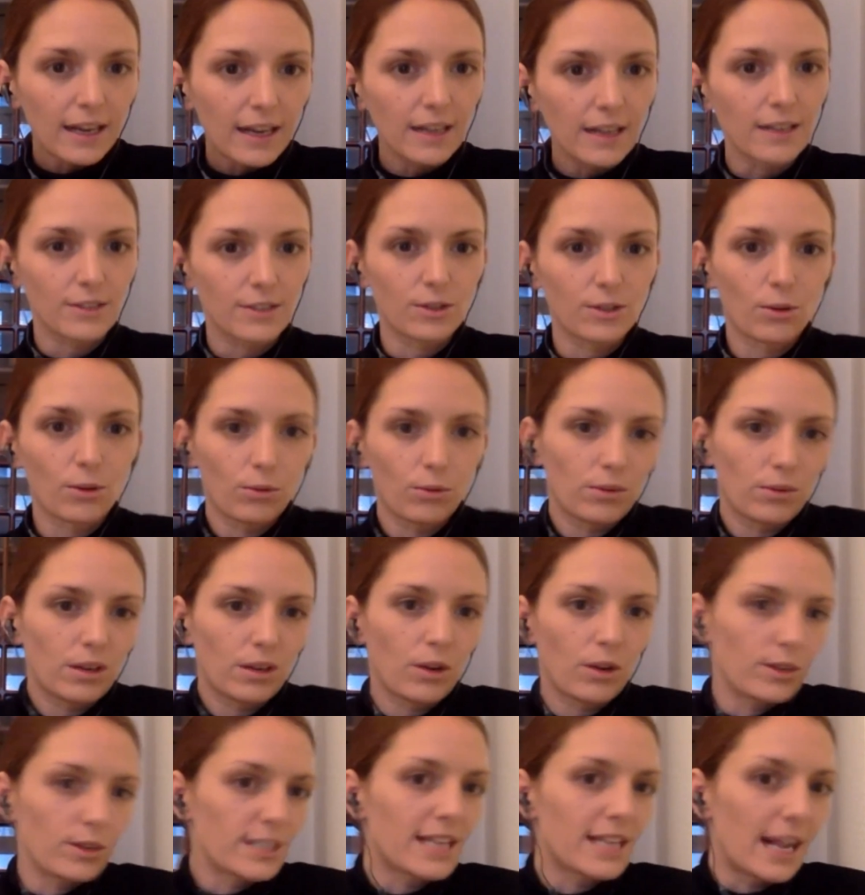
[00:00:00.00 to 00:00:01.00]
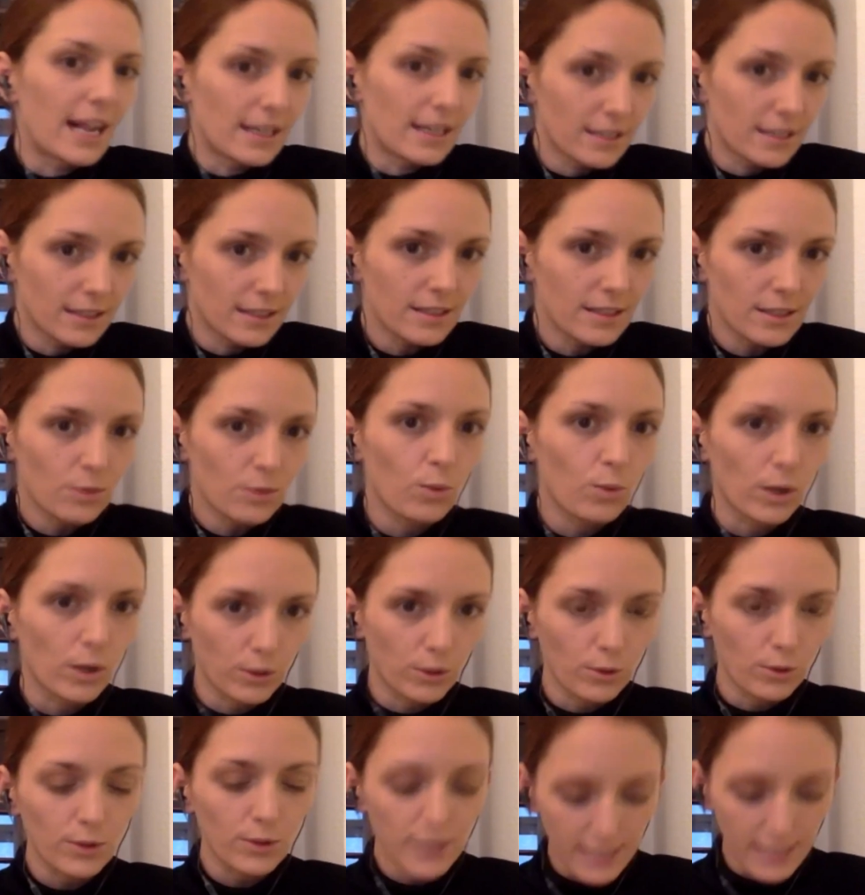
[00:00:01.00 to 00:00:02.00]
so consultants, one
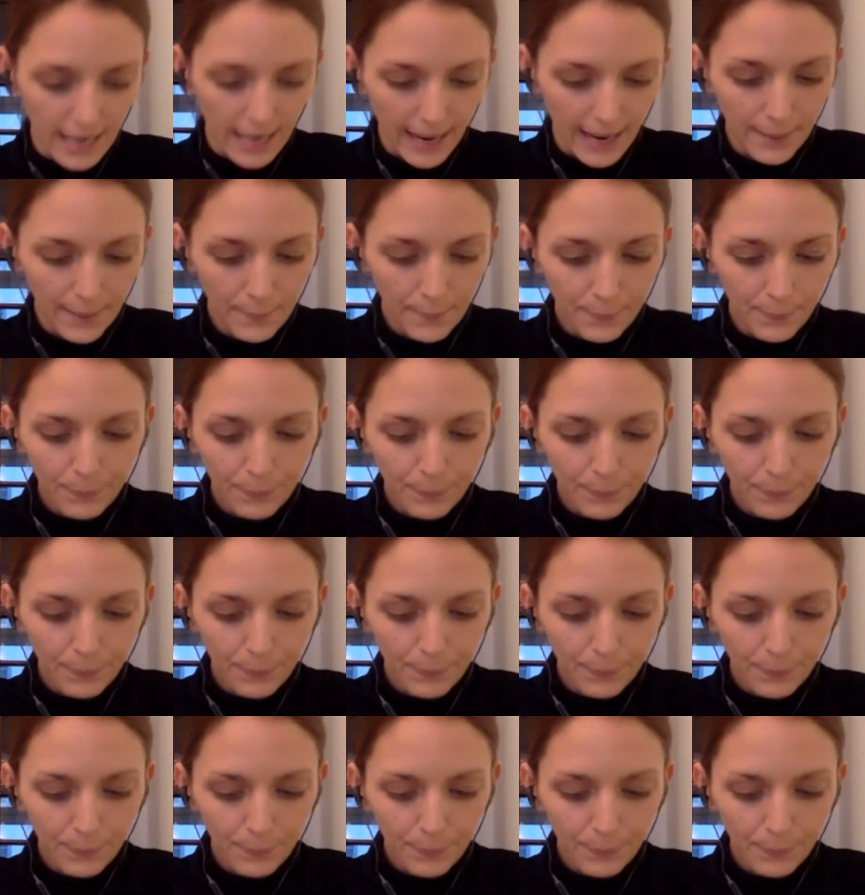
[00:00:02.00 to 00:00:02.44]
could say.